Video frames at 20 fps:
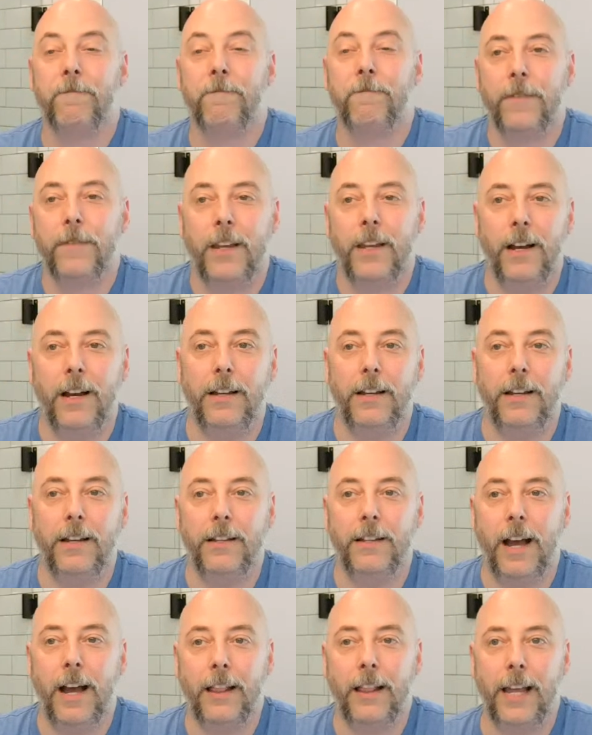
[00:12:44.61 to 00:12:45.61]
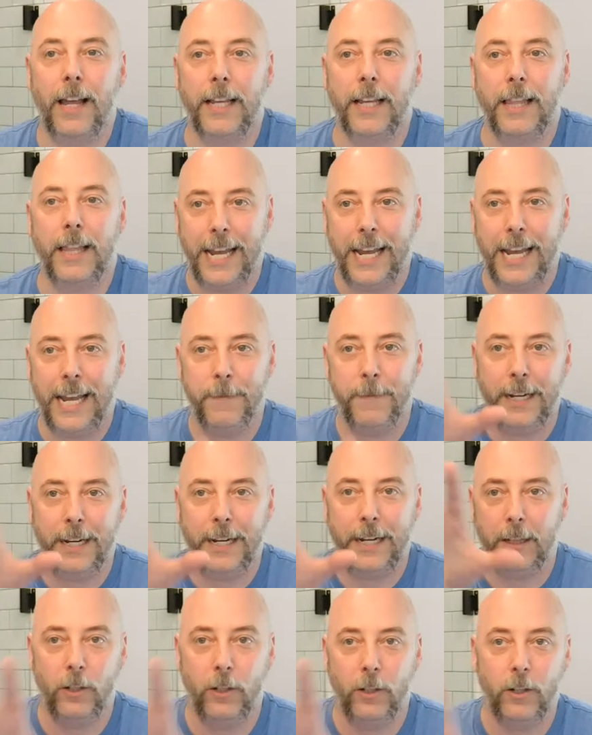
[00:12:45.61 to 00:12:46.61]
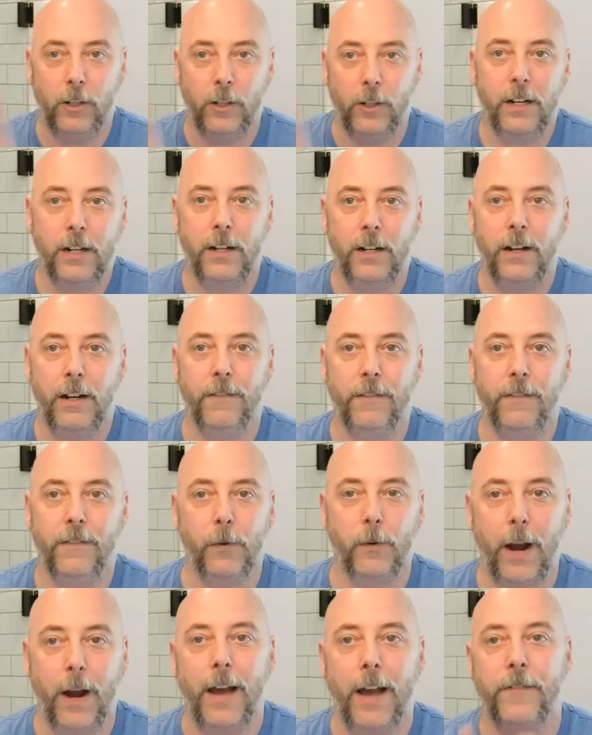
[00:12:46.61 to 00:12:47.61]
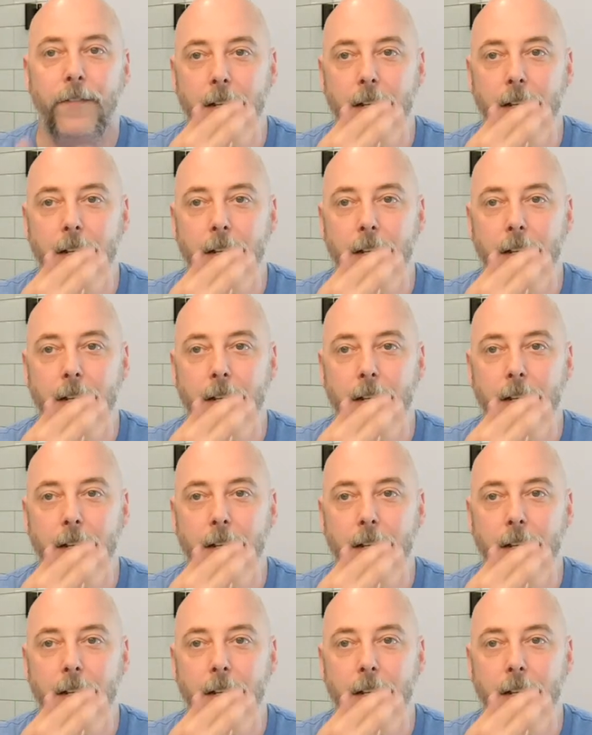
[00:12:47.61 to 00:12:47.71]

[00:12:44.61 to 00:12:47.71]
I like the animated look of the graphics.